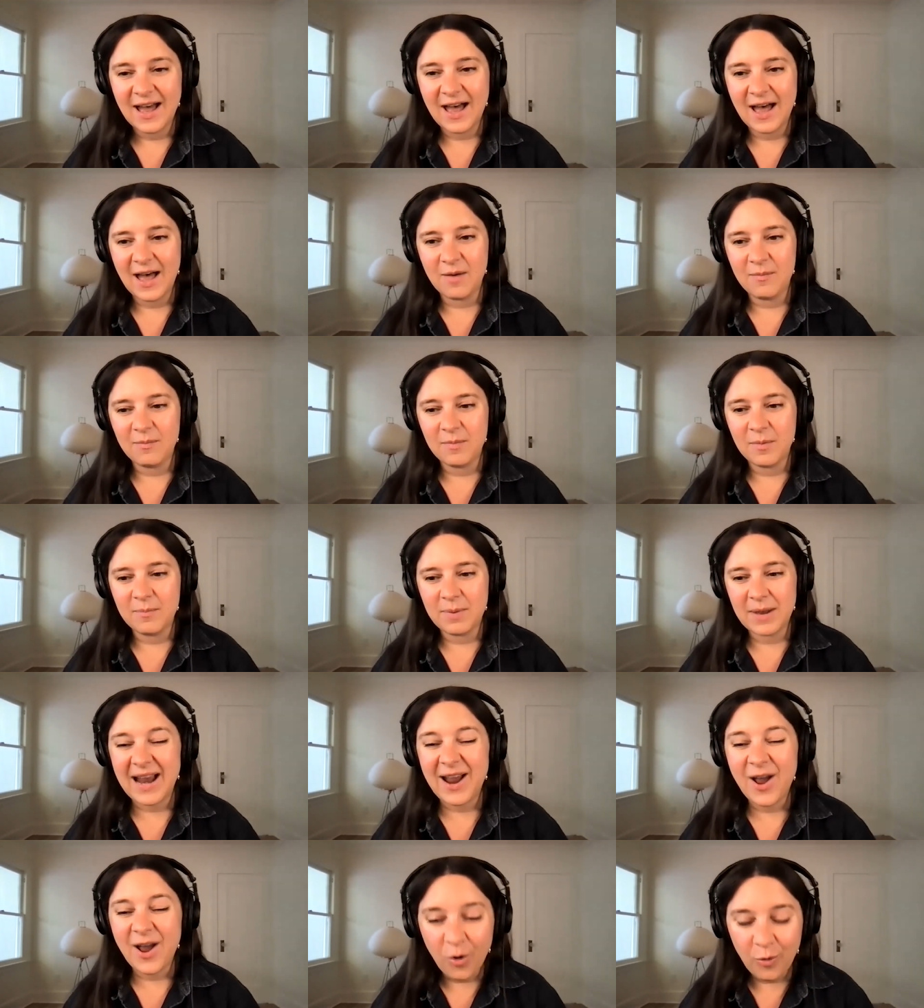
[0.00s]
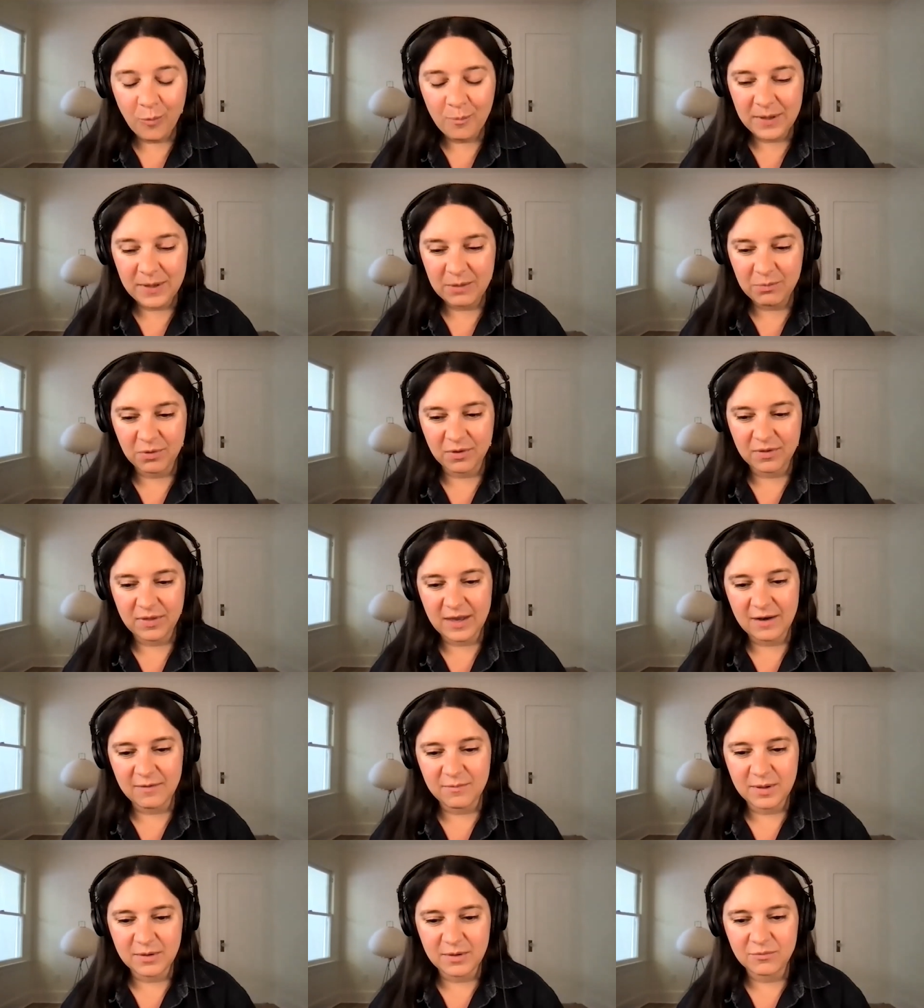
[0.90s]
Um, but I hope people
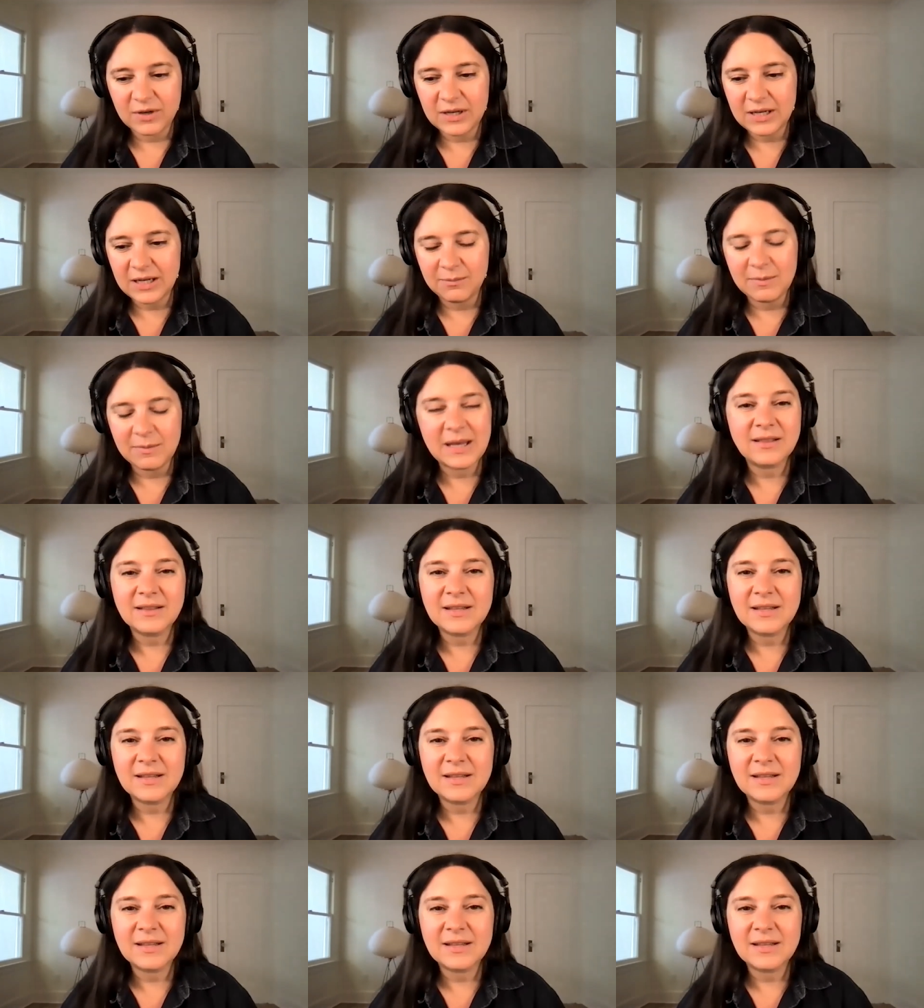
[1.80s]
that have been reading me